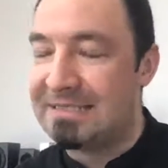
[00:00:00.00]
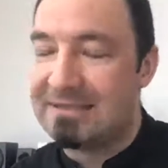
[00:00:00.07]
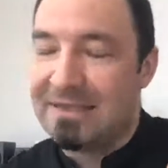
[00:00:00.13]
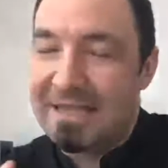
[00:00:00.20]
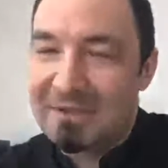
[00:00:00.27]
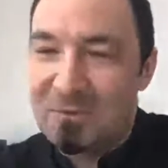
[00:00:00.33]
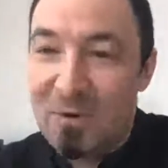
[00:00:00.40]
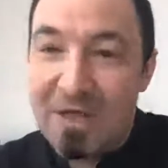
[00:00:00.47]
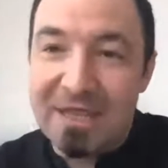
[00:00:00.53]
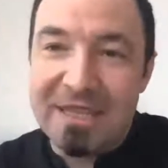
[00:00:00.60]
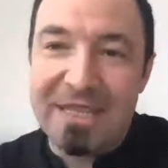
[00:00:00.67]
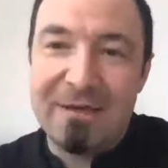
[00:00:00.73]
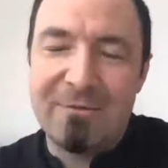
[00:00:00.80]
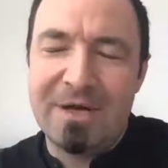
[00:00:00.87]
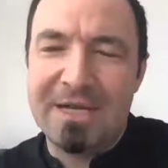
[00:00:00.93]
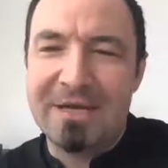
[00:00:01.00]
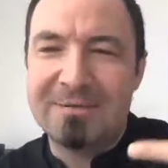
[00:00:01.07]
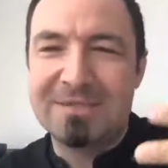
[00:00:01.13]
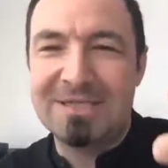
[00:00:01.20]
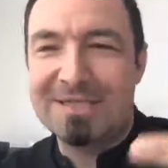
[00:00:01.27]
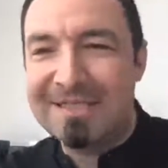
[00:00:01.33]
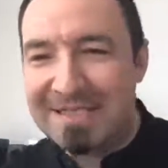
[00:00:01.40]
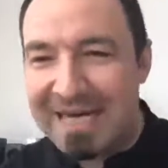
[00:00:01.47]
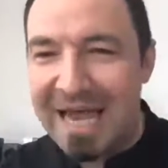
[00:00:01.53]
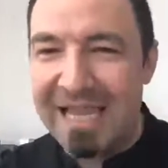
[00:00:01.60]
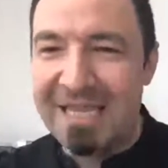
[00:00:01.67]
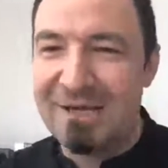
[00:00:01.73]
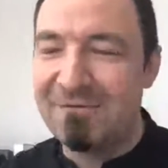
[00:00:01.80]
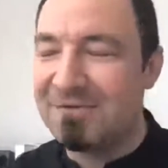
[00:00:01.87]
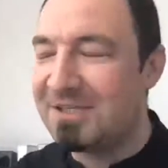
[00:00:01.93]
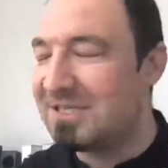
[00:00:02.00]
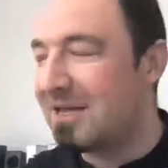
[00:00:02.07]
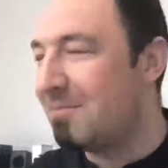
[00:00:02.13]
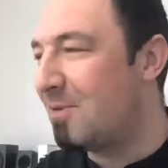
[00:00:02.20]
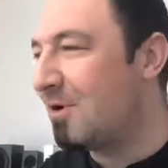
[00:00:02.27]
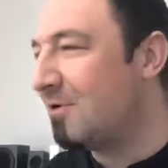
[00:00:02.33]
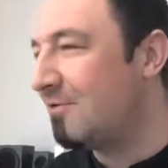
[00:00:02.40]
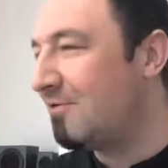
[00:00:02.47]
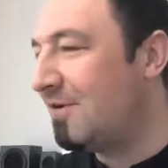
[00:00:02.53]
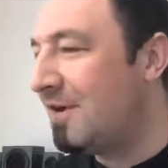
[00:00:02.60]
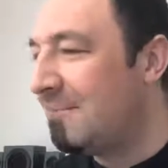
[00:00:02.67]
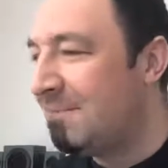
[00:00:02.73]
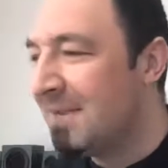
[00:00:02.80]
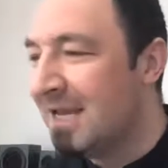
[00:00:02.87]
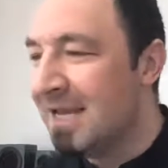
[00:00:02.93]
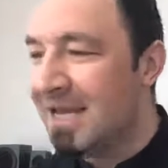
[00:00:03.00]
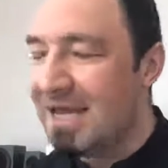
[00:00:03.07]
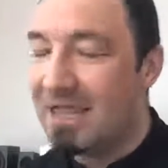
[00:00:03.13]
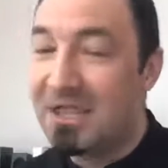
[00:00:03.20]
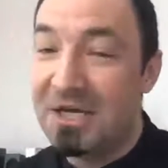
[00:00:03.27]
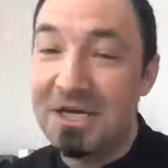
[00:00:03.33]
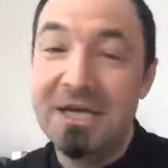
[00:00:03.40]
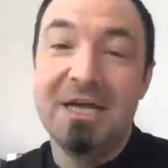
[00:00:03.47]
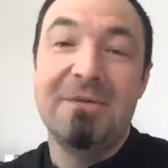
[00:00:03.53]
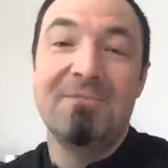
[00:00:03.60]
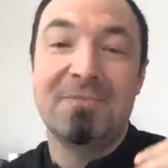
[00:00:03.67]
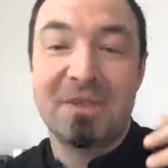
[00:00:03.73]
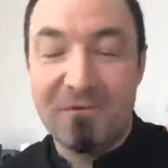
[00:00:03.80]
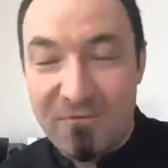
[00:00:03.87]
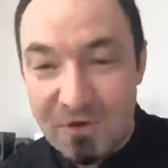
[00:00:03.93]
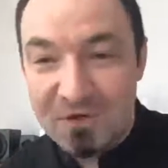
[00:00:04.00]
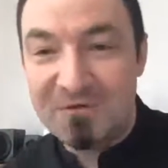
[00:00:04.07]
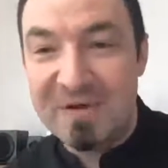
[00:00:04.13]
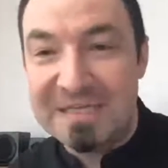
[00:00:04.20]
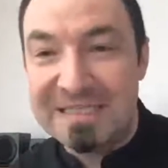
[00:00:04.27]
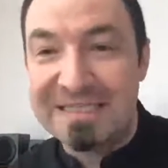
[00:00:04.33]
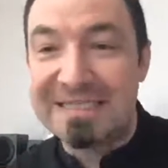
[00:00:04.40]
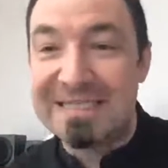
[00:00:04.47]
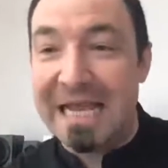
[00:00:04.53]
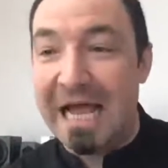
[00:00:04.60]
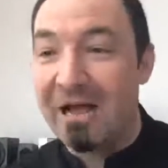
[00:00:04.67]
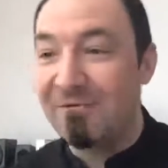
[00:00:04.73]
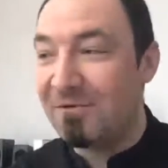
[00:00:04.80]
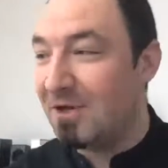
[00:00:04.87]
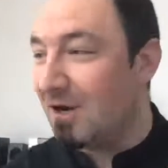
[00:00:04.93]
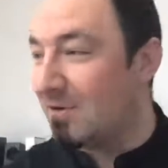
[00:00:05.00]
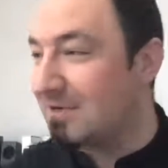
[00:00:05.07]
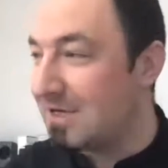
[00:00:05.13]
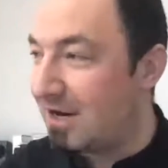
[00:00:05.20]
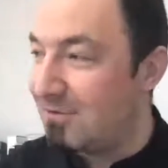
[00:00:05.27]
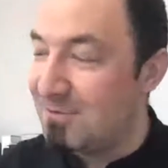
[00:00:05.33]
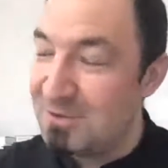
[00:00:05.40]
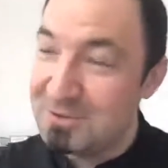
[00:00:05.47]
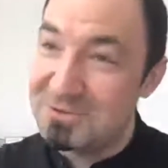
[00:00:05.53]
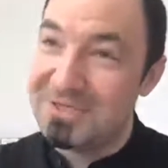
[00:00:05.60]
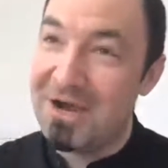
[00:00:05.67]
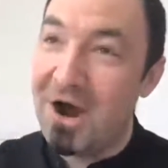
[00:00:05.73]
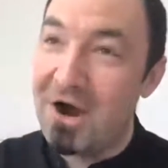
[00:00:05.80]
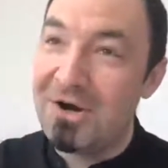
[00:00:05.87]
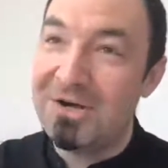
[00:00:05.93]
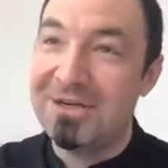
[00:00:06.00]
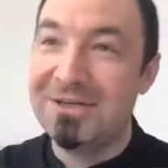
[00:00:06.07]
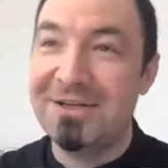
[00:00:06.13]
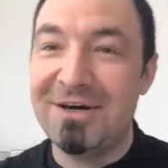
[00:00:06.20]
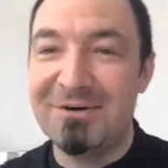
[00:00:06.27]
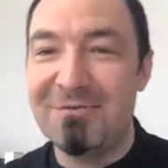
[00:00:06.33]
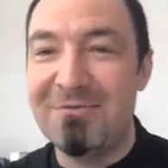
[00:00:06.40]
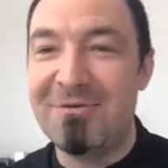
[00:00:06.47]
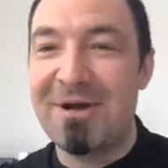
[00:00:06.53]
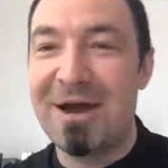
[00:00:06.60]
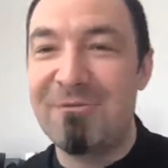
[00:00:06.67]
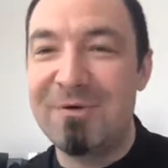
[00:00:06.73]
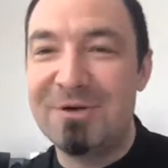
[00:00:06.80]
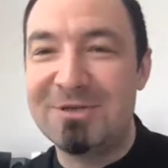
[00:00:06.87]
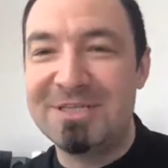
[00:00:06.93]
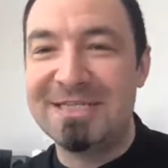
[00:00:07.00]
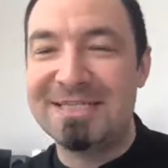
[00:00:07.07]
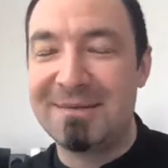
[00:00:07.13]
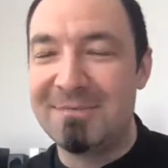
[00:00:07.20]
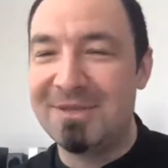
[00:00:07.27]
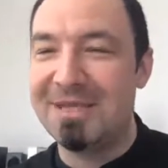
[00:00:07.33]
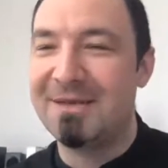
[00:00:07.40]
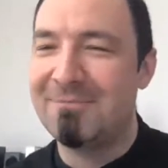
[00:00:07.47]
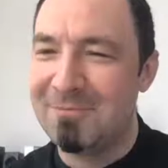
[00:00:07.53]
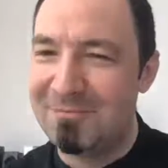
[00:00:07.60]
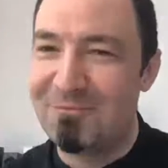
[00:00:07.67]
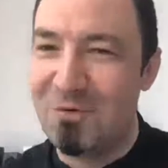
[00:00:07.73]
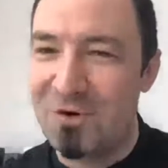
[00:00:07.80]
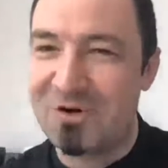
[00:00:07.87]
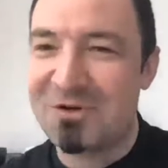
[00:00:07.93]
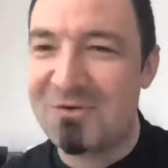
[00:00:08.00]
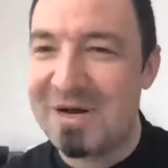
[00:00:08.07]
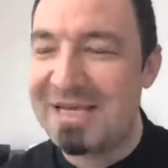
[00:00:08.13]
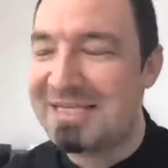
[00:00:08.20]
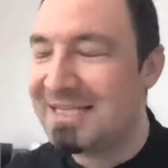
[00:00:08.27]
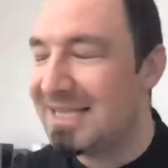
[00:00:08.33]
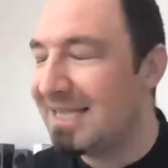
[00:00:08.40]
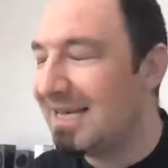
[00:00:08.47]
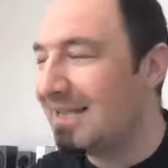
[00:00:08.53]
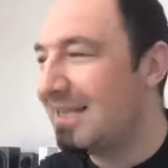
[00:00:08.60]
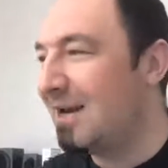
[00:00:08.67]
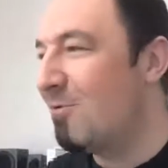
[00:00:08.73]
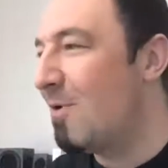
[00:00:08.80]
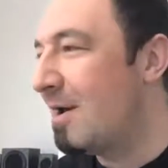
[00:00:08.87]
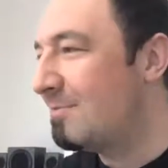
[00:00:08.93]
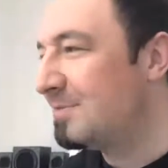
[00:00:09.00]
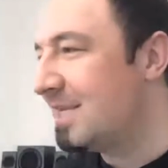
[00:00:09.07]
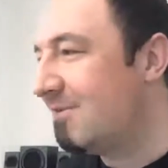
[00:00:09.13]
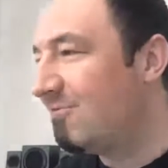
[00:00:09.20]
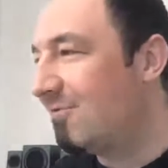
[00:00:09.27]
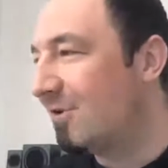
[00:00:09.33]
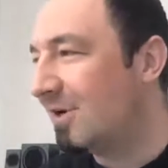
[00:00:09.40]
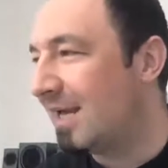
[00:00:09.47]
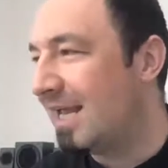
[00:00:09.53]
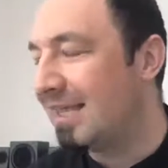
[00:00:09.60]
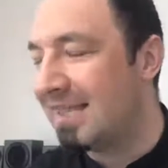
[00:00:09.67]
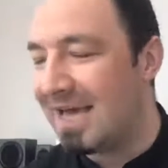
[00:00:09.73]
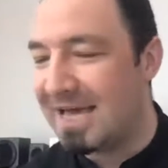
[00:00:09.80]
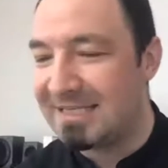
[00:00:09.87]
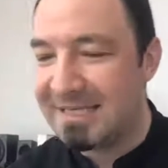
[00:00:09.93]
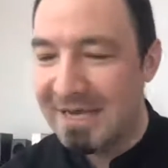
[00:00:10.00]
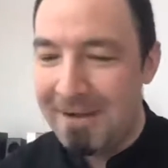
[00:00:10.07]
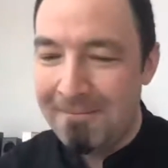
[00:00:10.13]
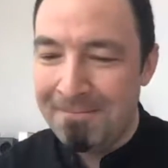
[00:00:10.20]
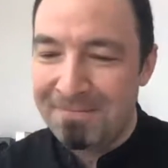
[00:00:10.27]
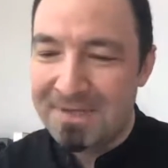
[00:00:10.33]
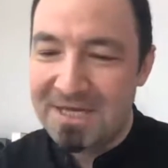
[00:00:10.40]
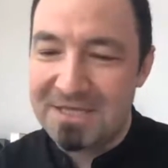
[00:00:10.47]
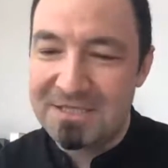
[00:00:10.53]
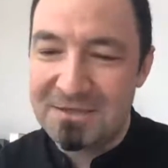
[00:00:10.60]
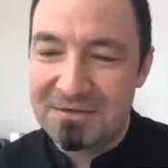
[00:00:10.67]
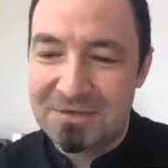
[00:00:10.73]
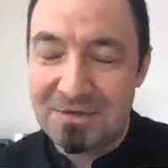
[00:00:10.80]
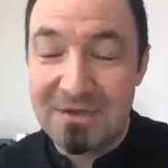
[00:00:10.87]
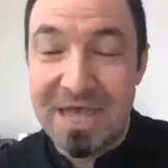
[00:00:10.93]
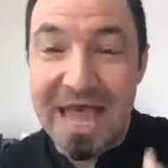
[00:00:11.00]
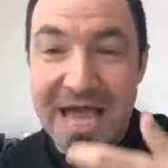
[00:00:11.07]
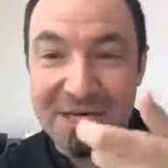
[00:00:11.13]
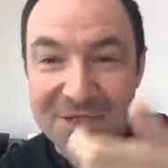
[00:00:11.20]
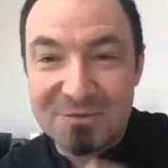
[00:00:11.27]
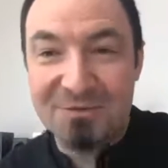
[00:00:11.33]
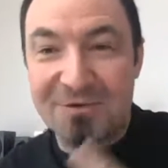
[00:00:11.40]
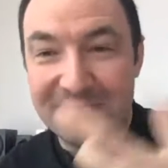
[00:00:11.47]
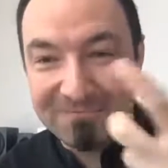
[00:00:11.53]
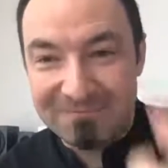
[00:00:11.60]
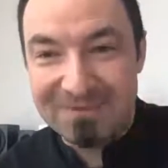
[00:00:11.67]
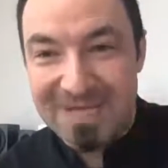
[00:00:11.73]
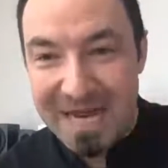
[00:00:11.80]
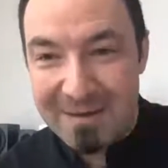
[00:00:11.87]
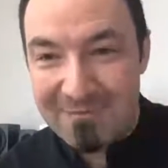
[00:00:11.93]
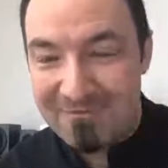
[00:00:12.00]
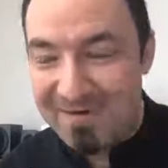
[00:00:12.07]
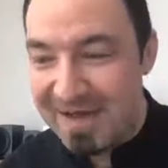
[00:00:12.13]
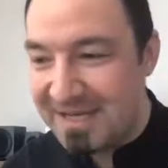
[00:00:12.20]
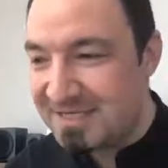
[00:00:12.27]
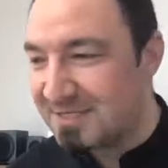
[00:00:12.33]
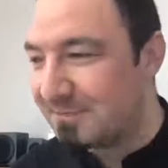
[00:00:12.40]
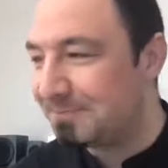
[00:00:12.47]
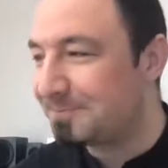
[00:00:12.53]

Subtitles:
So that's one thing when it comes to the styling of the typography. The font face itself, are we using Arial? Are we using something more crazy than a web-safe font like that? So the actual typeface.